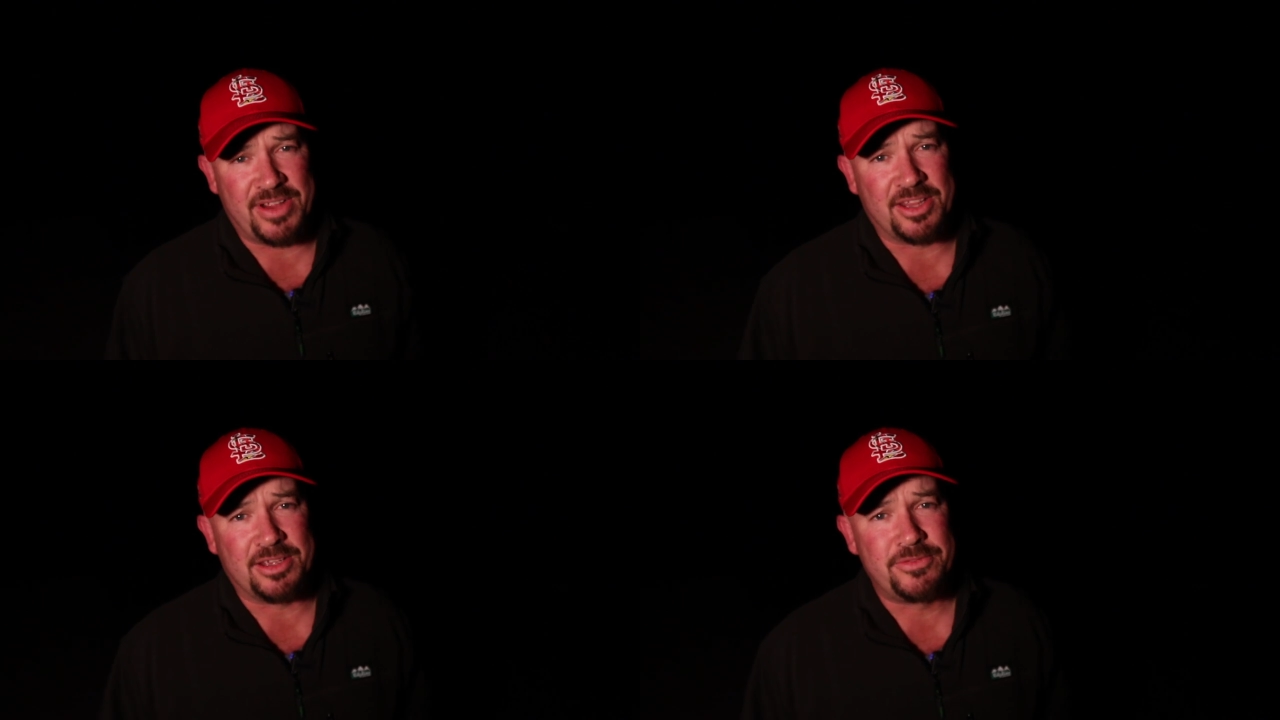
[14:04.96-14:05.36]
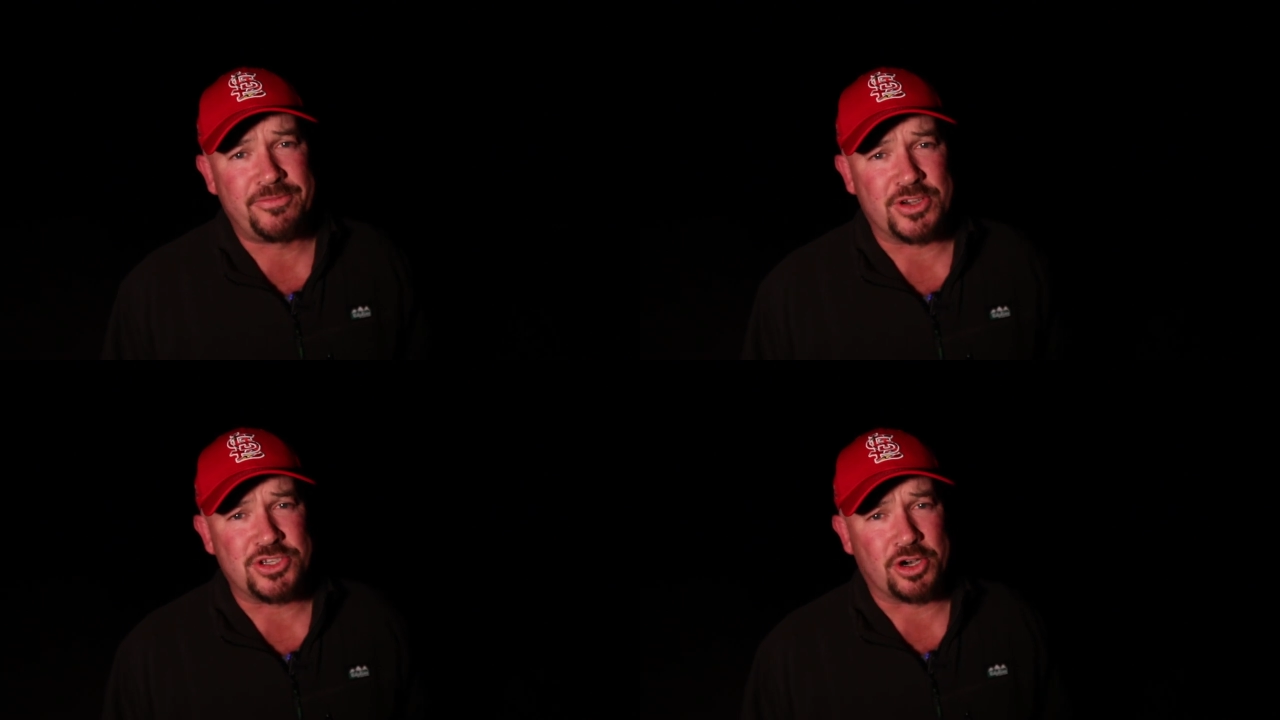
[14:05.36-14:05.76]
of other
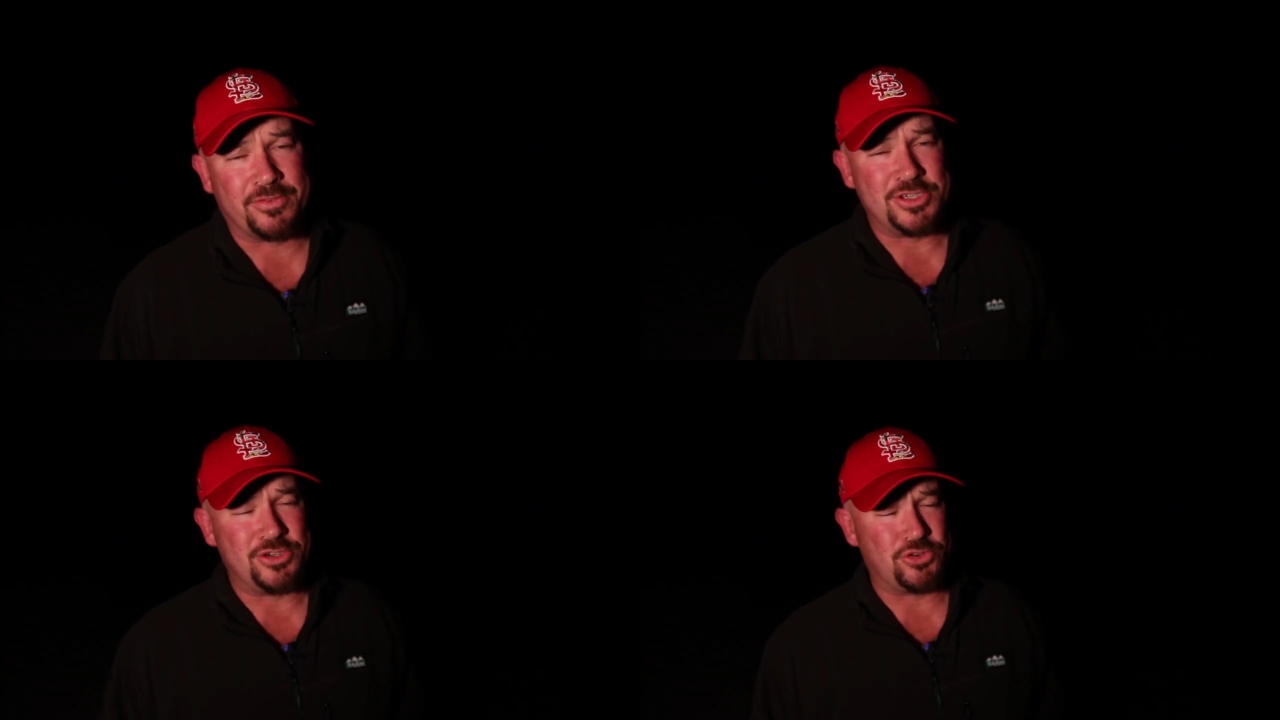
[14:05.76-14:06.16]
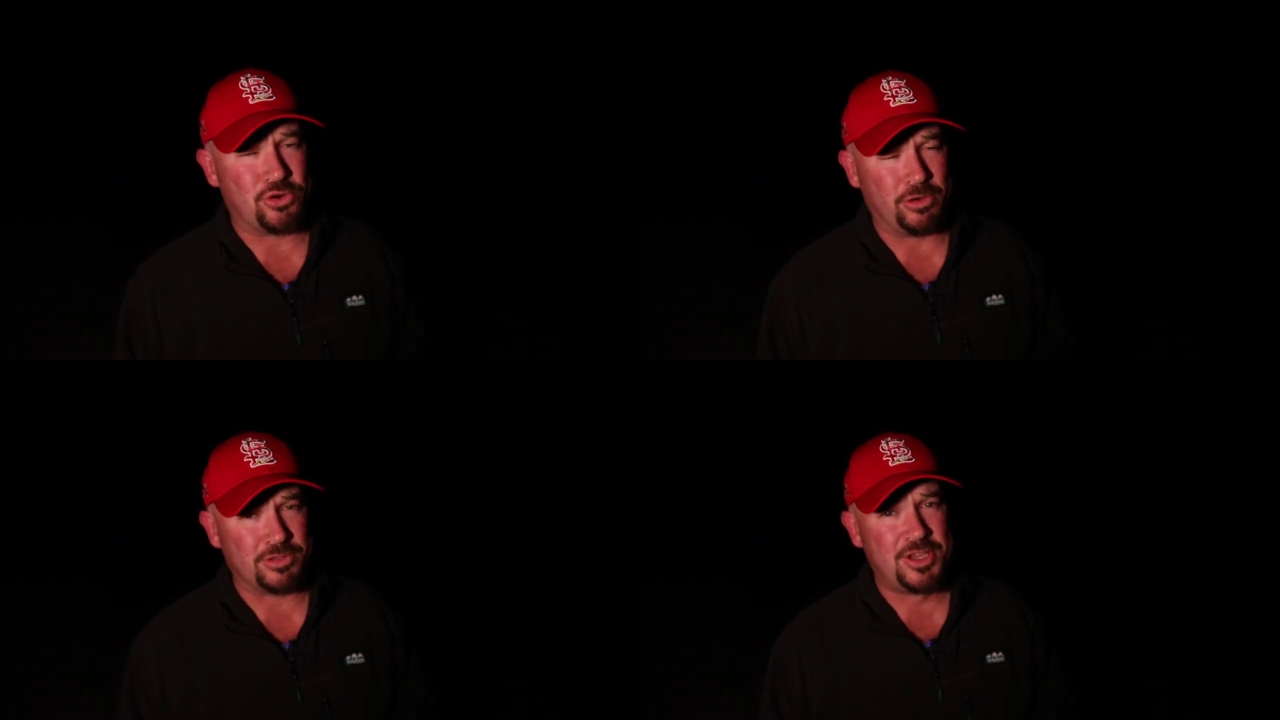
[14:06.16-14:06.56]
photography
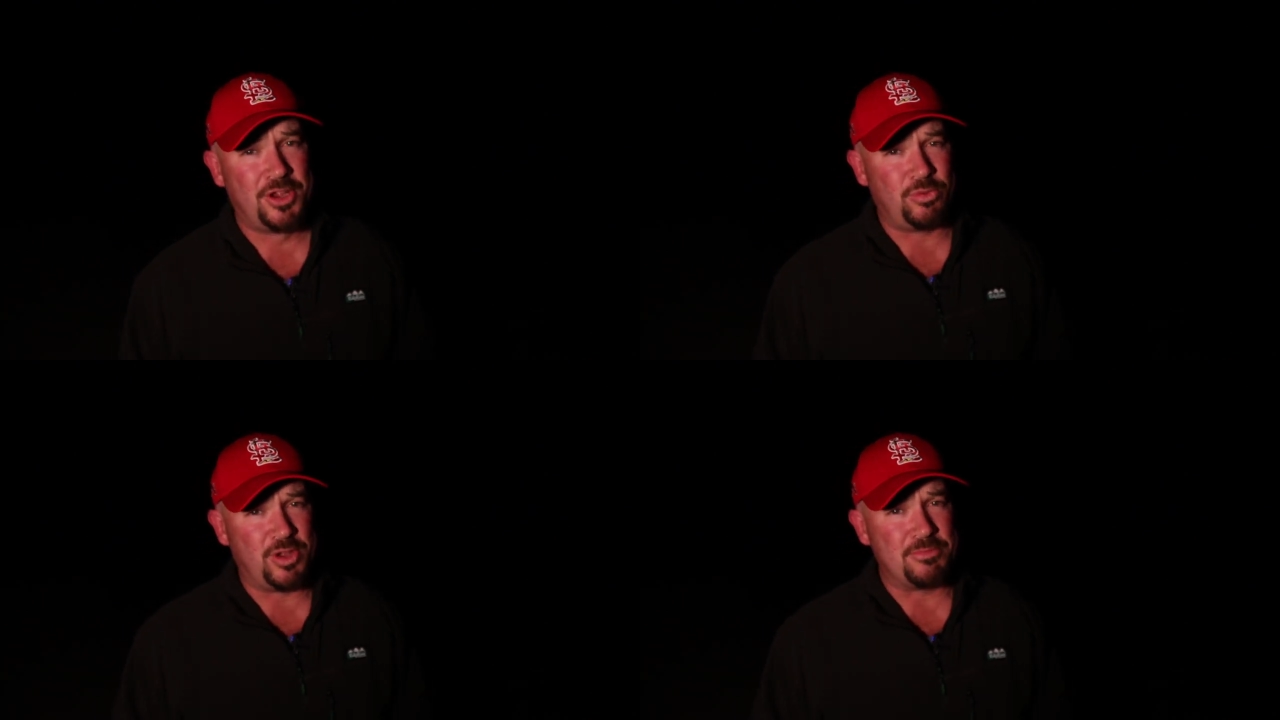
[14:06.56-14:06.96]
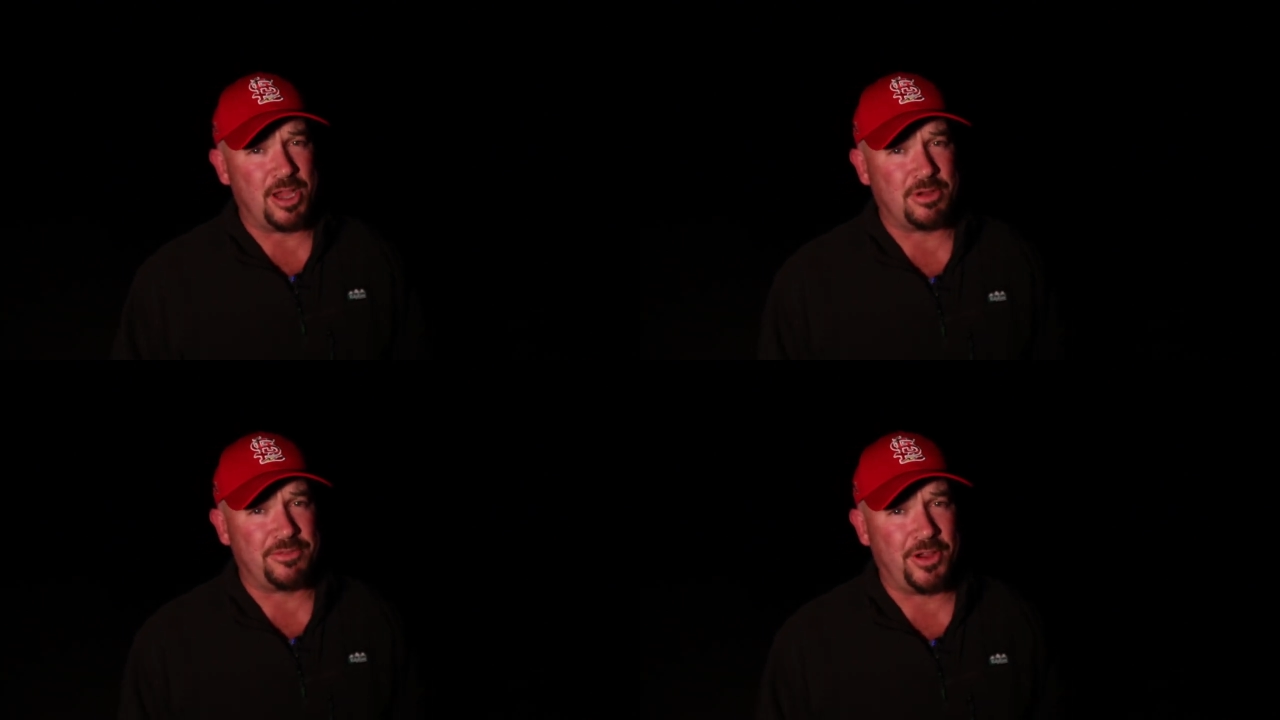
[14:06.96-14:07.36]
tutorials with
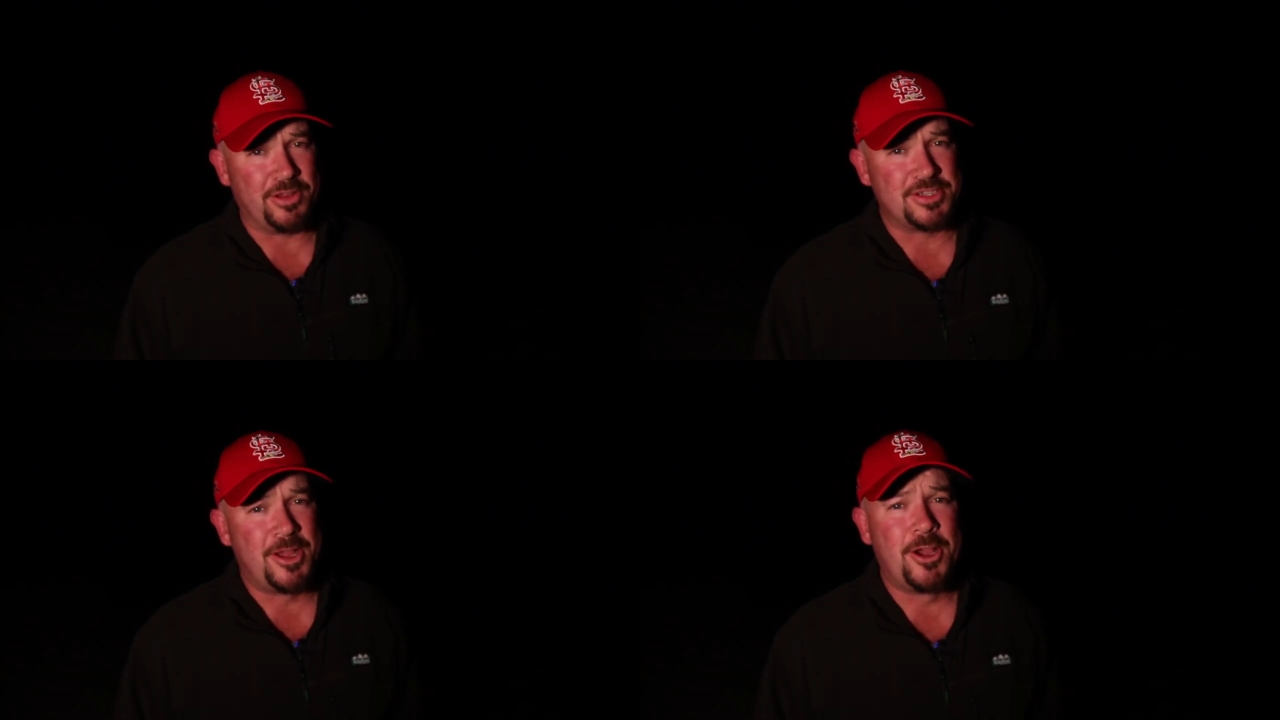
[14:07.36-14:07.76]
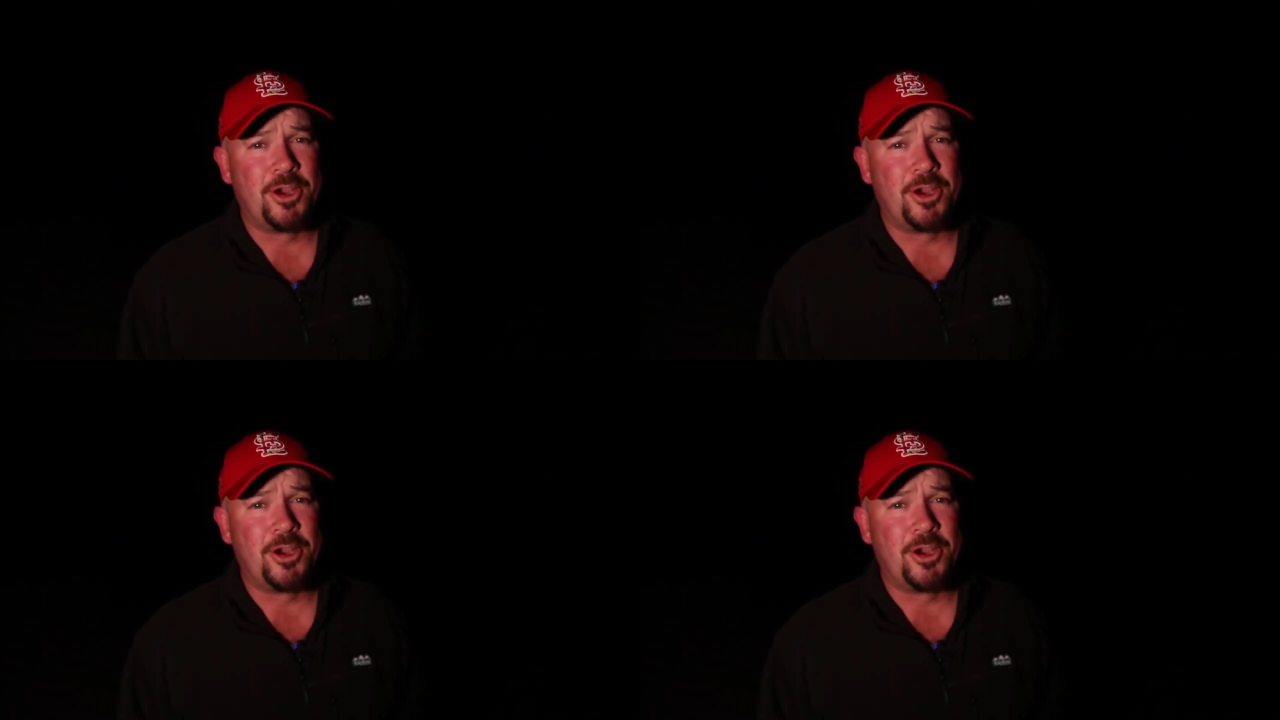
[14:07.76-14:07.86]
mobile phones.